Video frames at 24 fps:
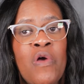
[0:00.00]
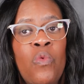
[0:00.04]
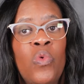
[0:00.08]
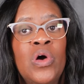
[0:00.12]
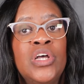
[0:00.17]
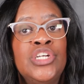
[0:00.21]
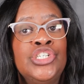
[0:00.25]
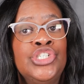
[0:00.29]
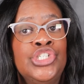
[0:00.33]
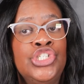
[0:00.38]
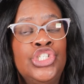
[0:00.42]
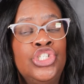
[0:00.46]

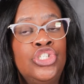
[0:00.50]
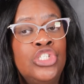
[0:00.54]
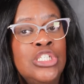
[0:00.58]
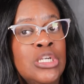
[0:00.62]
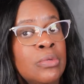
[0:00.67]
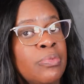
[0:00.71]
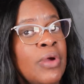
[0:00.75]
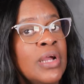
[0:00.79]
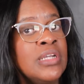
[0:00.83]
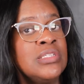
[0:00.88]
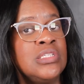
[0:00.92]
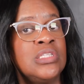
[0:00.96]
what she
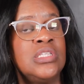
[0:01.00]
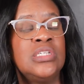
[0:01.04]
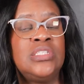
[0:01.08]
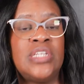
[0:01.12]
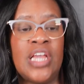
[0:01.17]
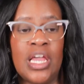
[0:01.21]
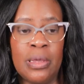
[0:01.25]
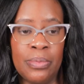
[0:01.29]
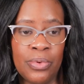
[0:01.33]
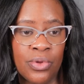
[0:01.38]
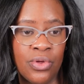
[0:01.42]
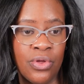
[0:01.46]
brings to the
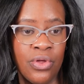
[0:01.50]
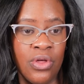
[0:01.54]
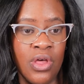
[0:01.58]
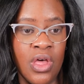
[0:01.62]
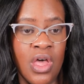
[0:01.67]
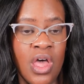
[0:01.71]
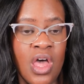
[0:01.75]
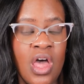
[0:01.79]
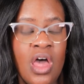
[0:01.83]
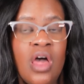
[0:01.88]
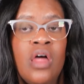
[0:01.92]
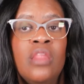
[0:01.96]
table.
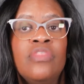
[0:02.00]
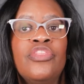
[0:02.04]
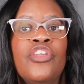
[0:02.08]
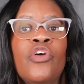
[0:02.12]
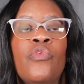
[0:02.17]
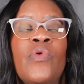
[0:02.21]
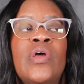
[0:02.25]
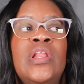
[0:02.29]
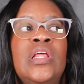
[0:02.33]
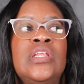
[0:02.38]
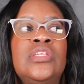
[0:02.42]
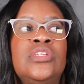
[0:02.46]
They're
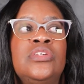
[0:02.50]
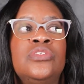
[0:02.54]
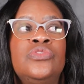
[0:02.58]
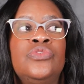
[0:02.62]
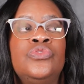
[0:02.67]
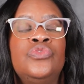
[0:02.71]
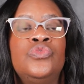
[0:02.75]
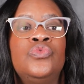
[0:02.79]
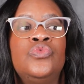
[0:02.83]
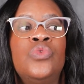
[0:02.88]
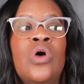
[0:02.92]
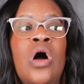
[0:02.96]
ready
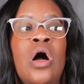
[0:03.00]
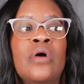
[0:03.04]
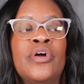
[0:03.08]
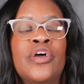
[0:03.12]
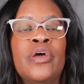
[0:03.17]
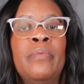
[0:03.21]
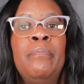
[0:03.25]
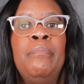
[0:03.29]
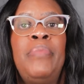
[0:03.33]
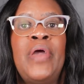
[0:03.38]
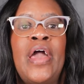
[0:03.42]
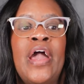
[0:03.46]
to
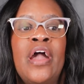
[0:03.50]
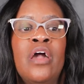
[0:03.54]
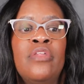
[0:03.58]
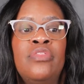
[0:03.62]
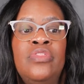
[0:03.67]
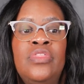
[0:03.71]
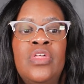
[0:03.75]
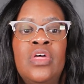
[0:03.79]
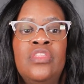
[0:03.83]
compare,